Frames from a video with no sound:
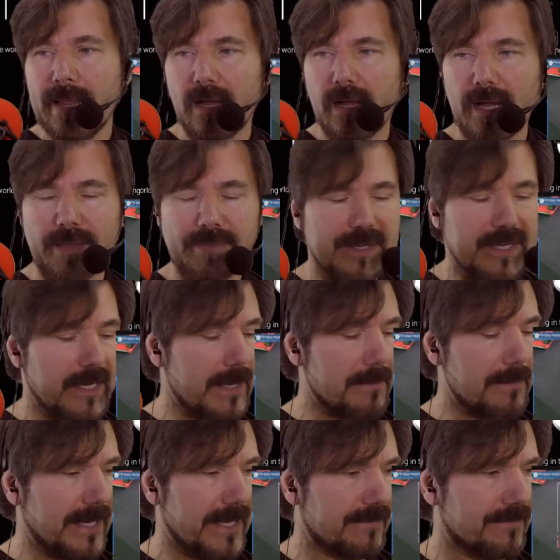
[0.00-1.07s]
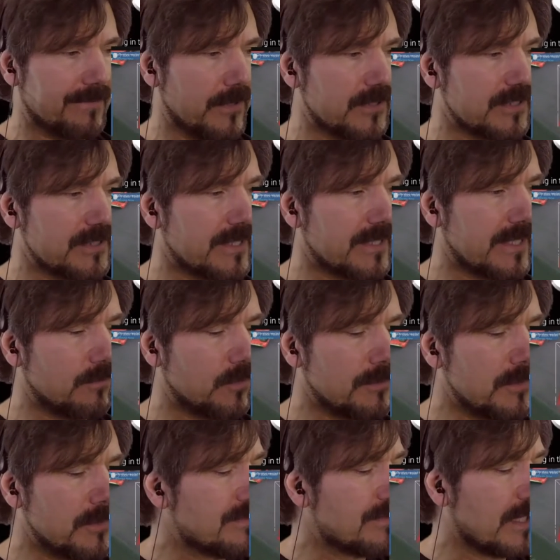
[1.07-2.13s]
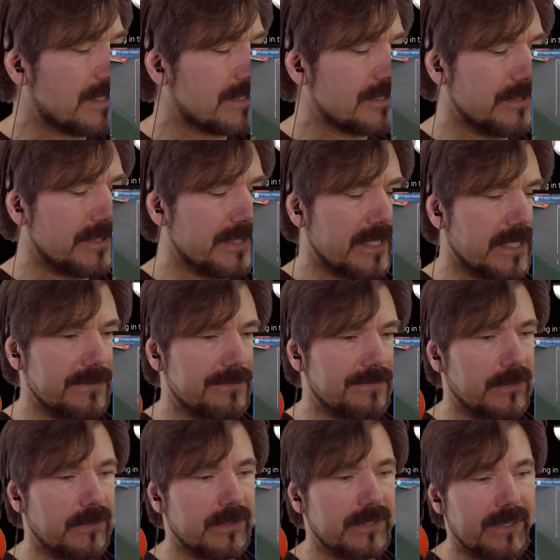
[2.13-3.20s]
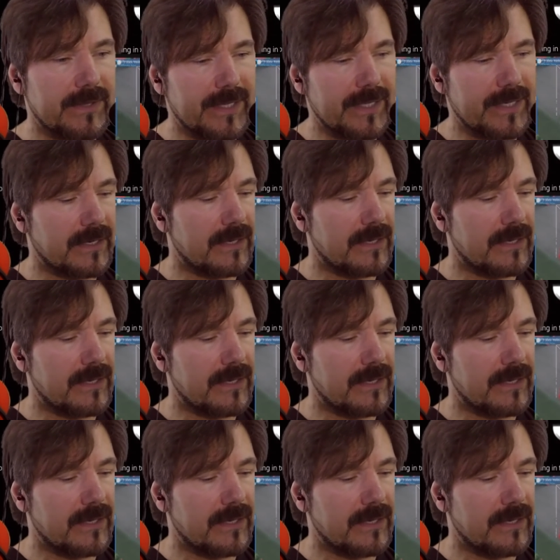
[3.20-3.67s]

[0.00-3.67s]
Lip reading: on the iPad first, and then we'll move on to the iPhone and then